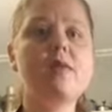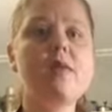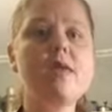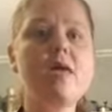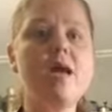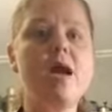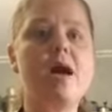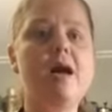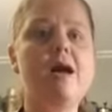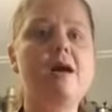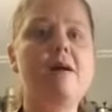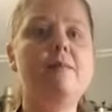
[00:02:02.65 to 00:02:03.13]

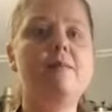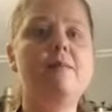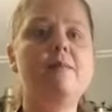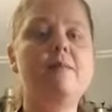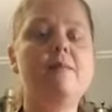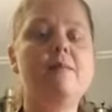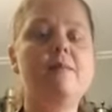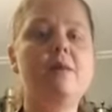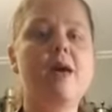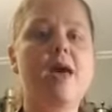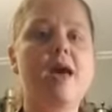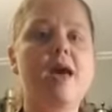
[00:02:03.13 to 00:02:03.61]

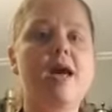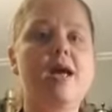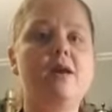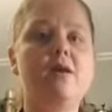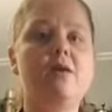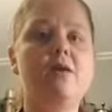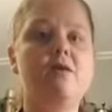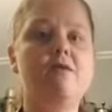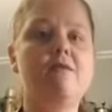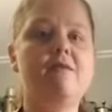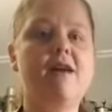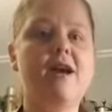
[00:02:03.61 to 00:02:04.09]
and
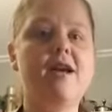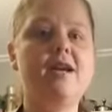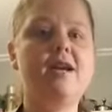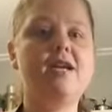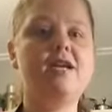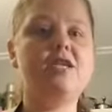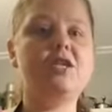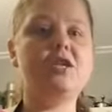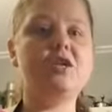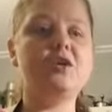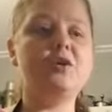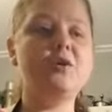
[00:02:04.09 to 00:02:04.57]
who
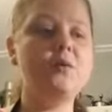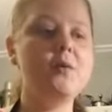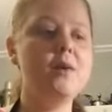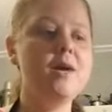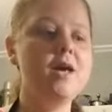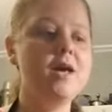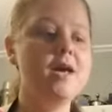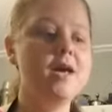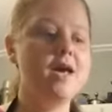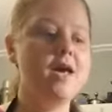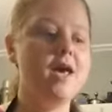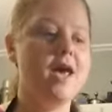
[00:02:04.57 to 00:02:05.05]
invited you.
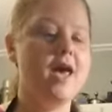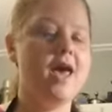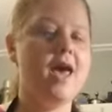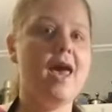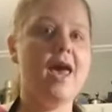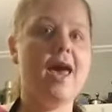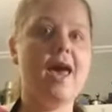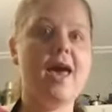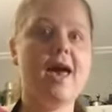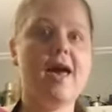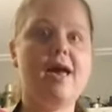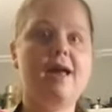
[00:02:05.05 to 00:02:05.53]

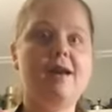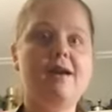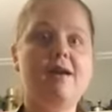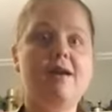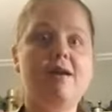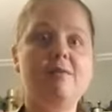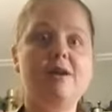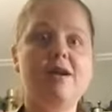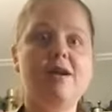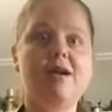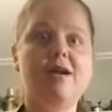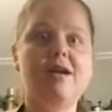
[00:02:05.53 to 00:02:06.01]
And I'm
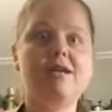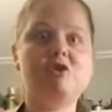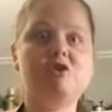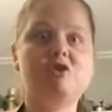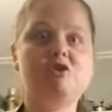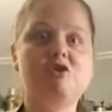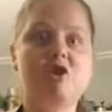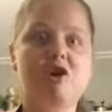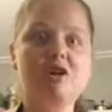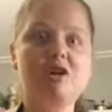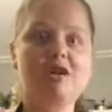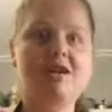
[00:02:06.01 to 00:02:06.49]
going to get
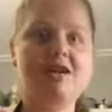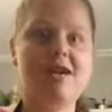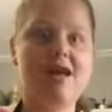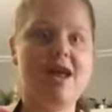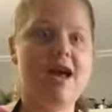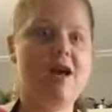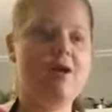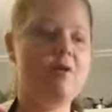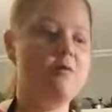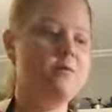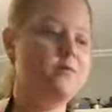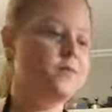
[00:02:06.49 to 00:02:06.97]
started
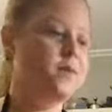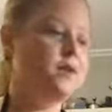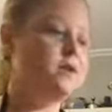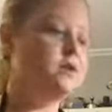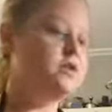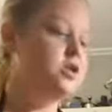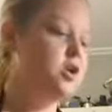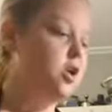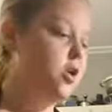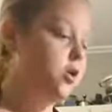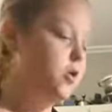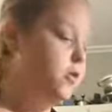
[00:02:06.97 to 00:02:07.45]
now.
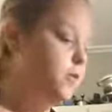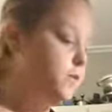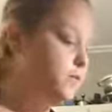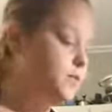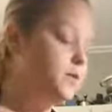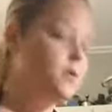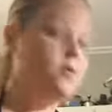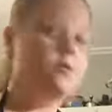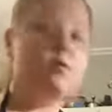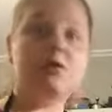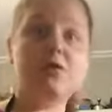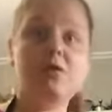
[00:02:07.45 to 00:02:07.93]
So
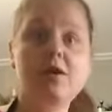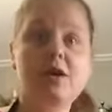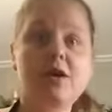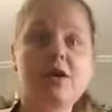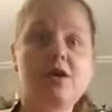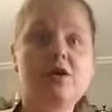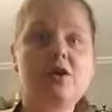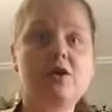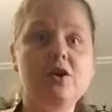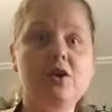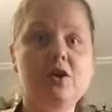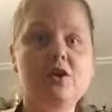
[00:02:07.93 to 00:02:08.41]
we're
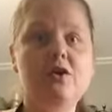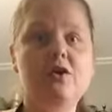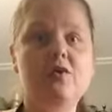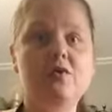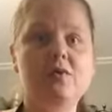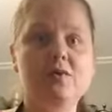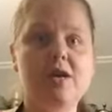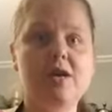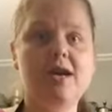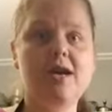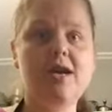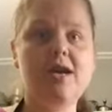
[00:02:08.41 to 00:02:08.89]
doing Good
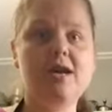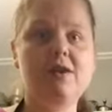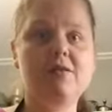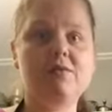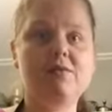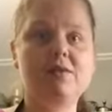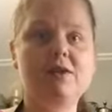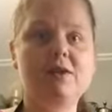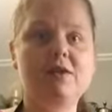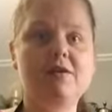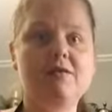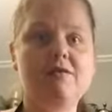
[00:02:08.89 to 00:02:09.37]
Greek
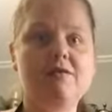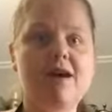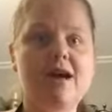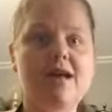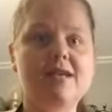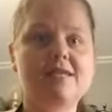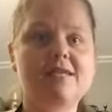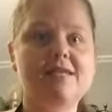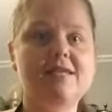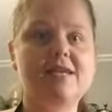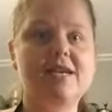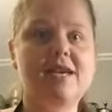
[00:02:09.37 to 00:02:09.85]
real
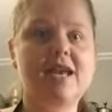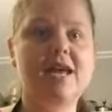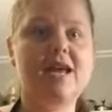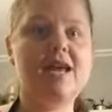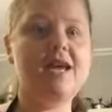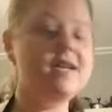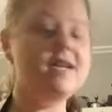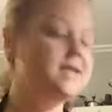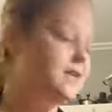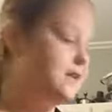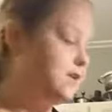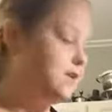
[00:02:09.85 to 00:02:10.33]
fast
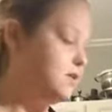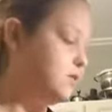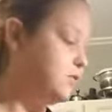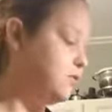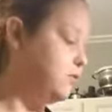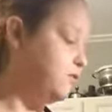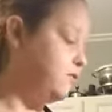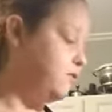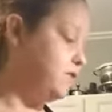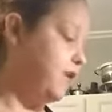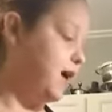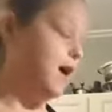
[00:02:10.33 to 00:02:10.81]
tonight.
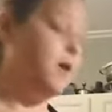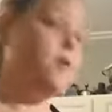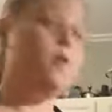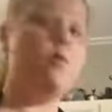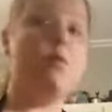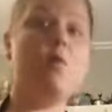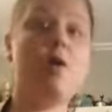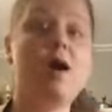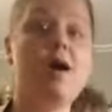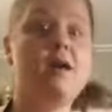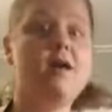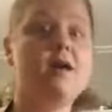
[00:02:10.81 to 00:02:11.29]

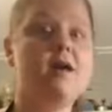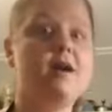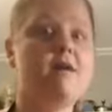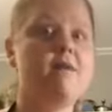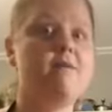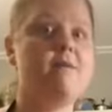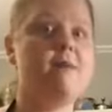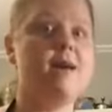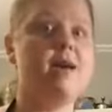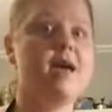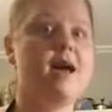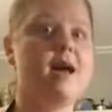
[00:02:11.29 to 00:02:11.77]
One
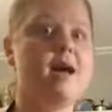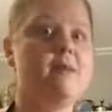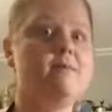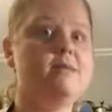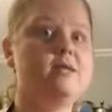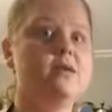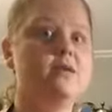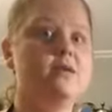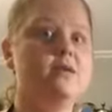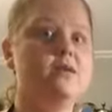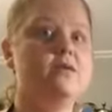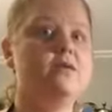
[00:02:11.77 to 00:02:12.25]
of my
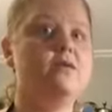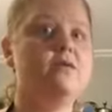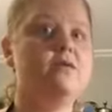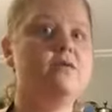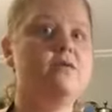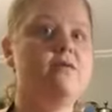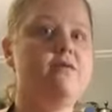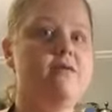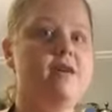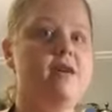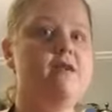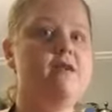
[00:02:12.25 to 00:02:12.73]
absolute
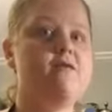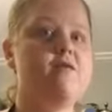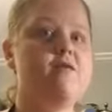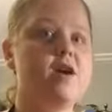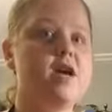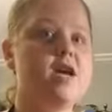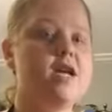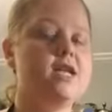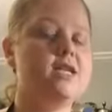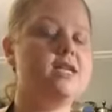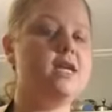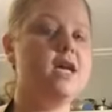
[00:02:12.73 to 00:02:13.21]

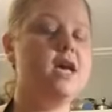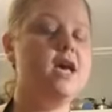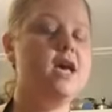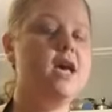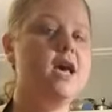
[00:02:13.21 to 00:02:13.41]
favorite